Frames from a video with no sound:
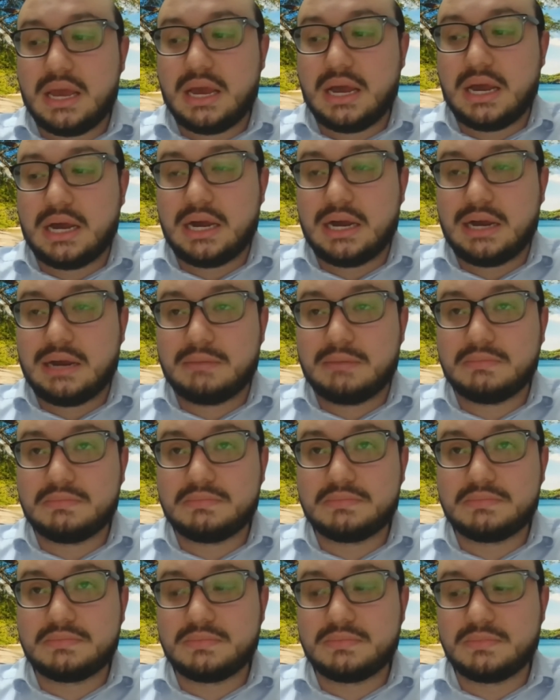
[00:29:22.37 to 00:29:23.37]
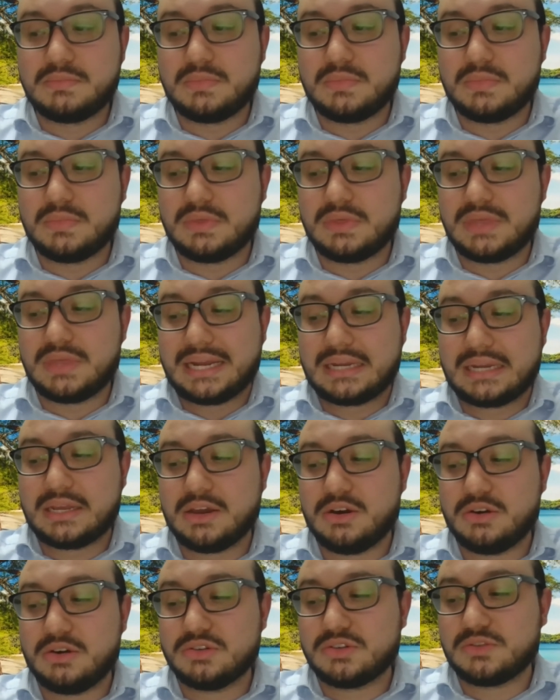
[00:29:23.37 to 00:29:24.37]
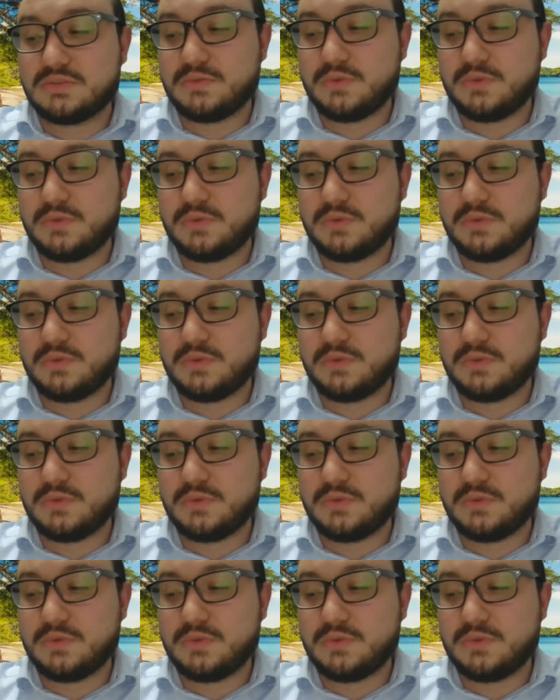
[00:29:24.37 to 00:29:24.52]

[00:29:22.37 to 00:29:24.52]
that goes